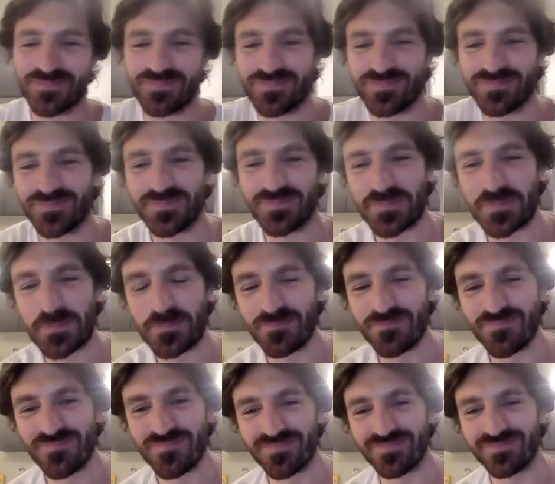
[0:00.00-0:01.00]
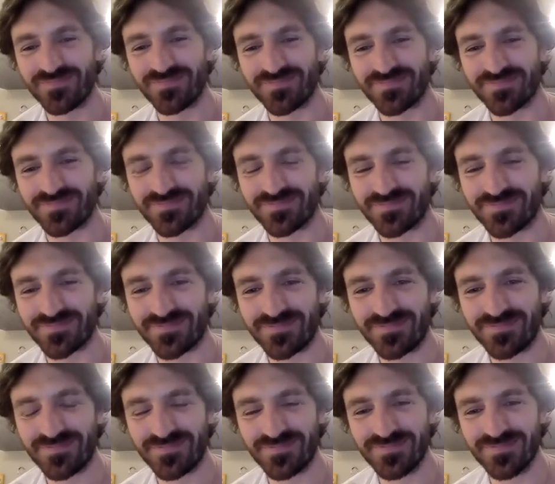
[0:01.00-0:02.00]

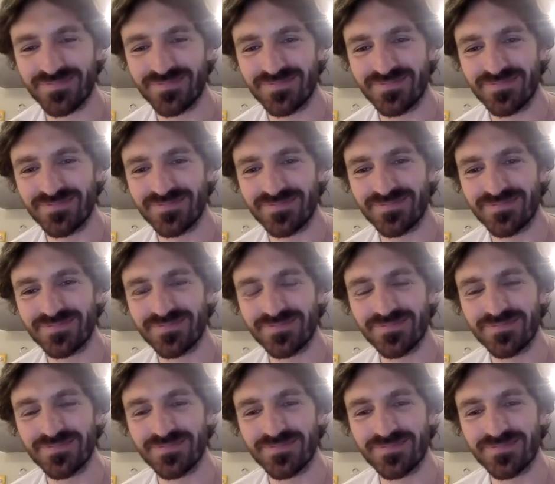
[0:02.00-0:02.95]
This person isn't speaking.